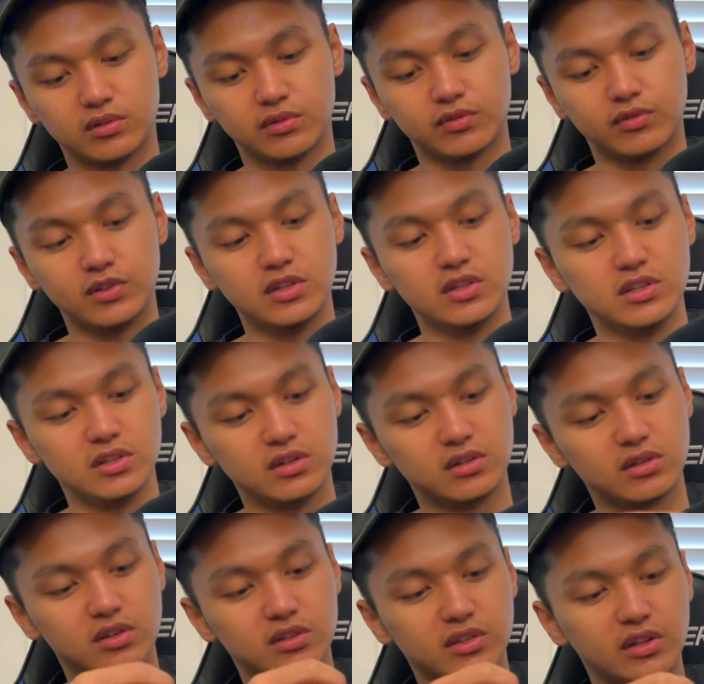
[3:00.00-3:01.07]
the feet
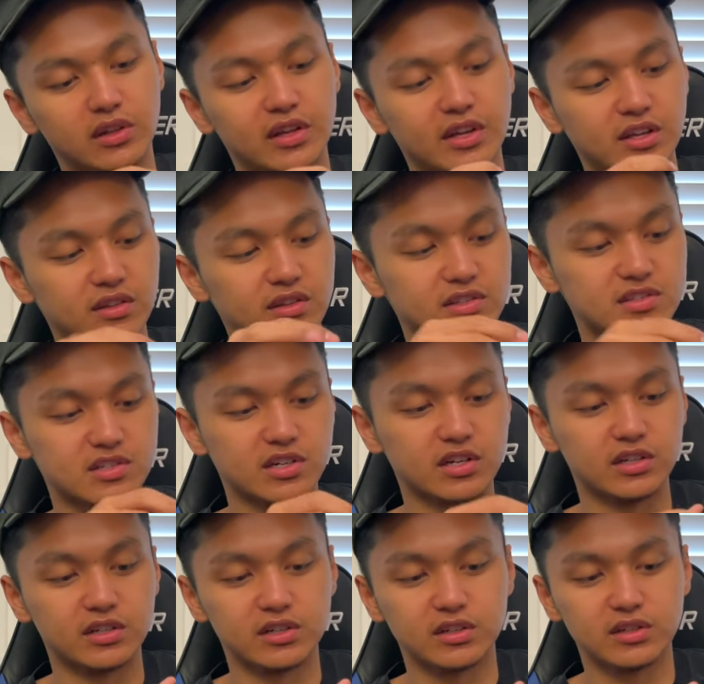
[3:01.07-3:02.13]
on the length. It's
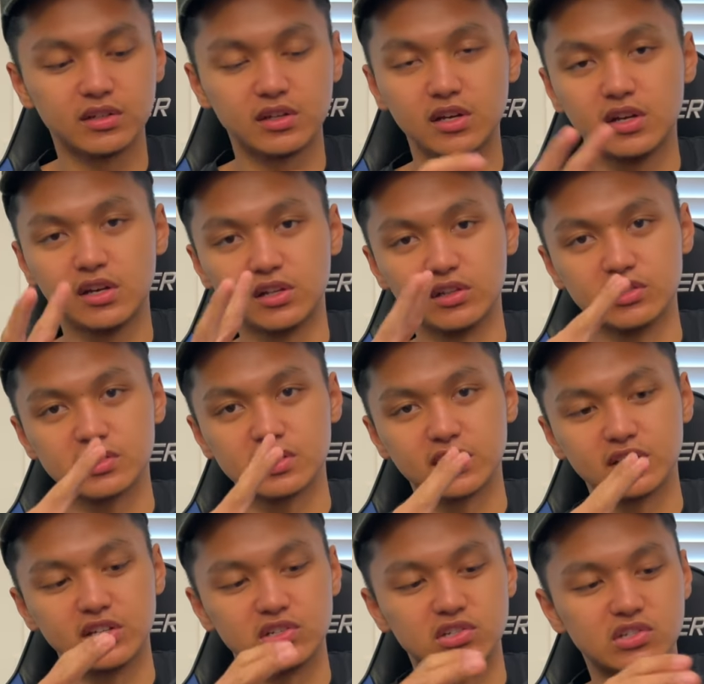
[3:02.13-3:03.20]
cut. Looks like
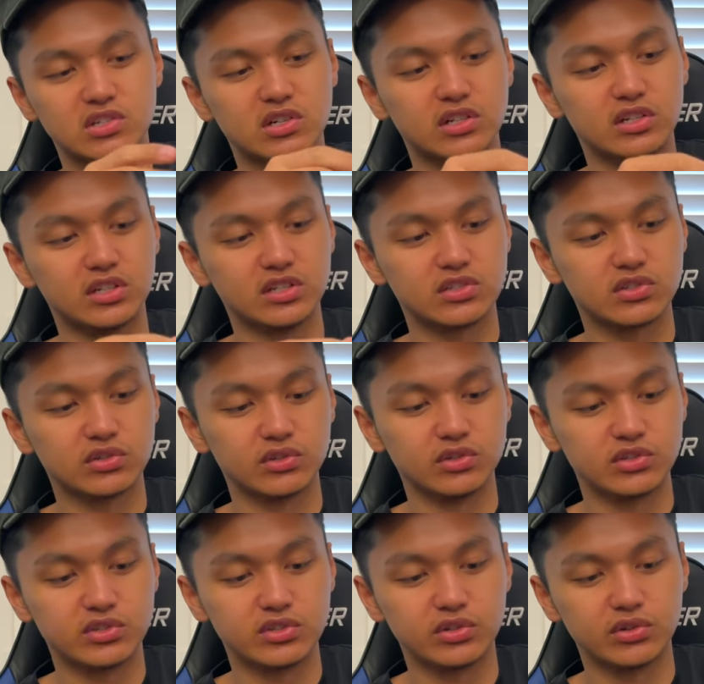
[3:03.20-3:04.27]
they just cut it. So
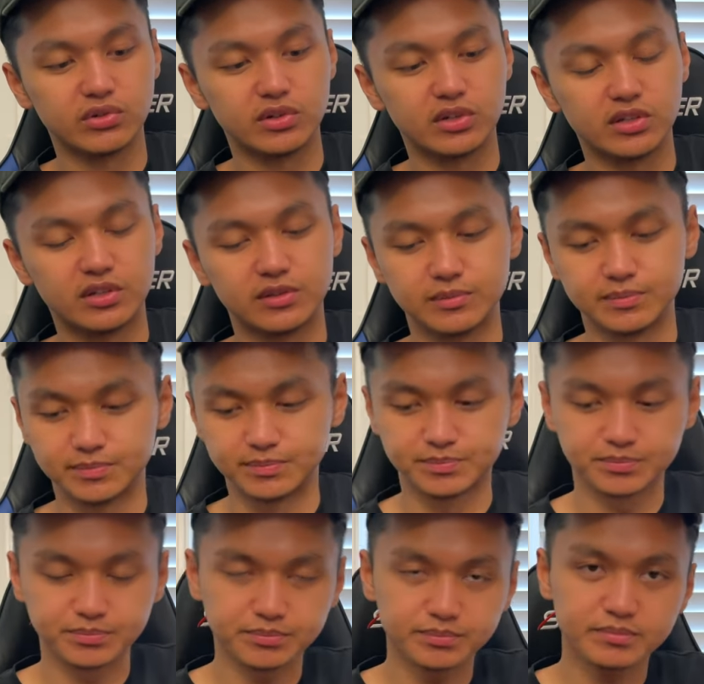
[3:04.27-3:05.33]
there's no um,
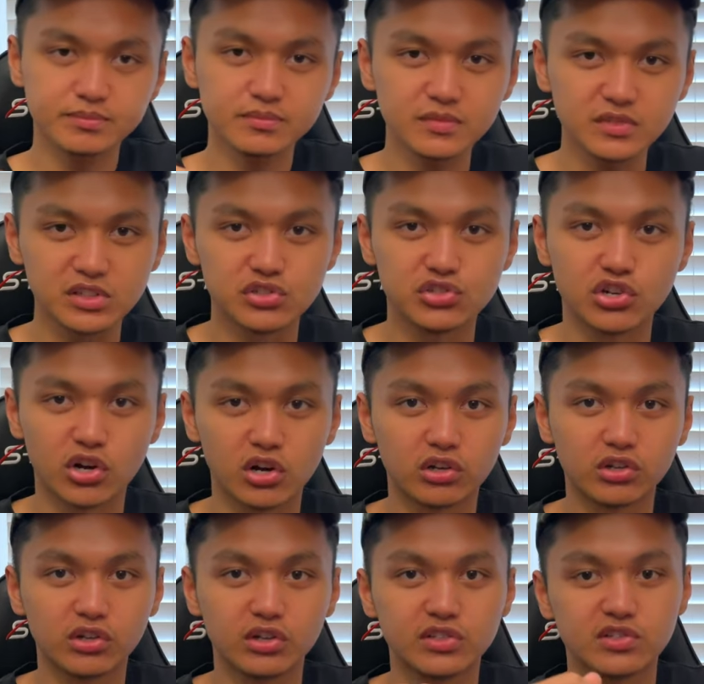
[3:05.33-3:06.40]

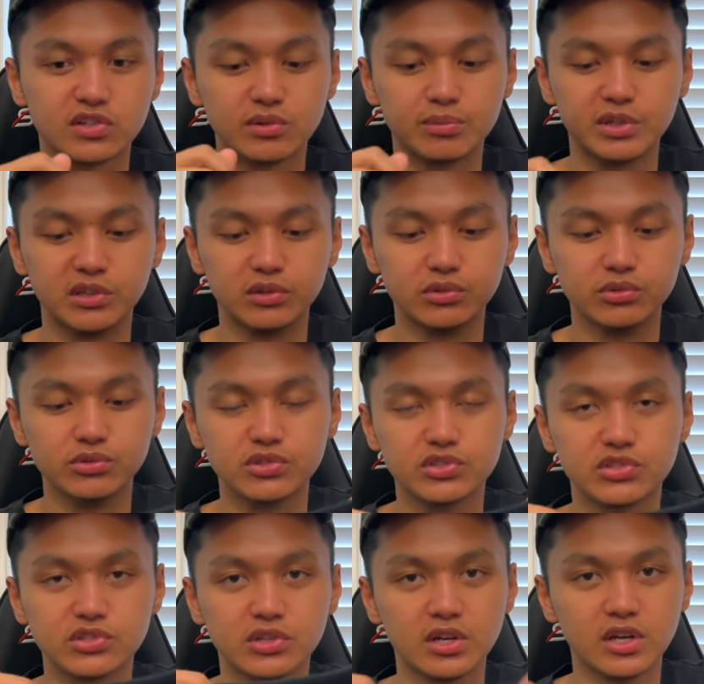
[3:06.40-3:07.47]
jogger. It's gonna be
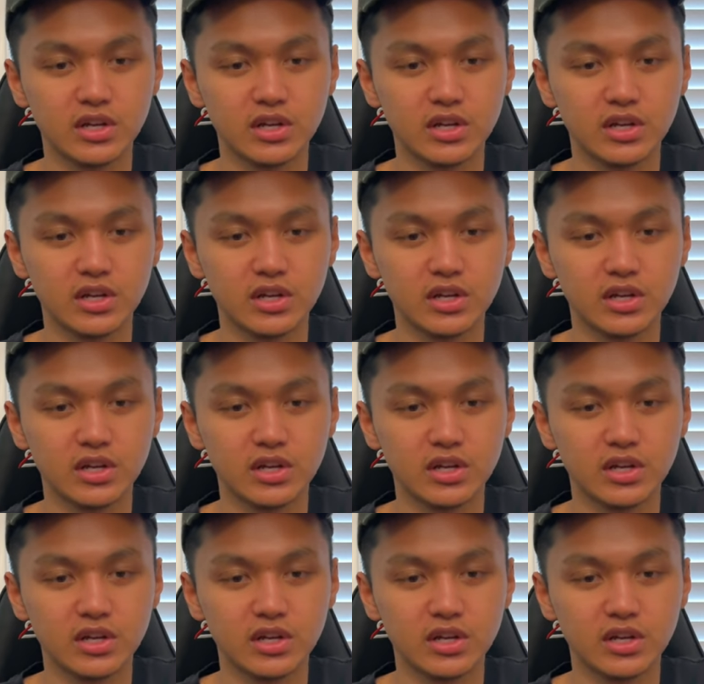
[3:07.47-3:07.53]
loose.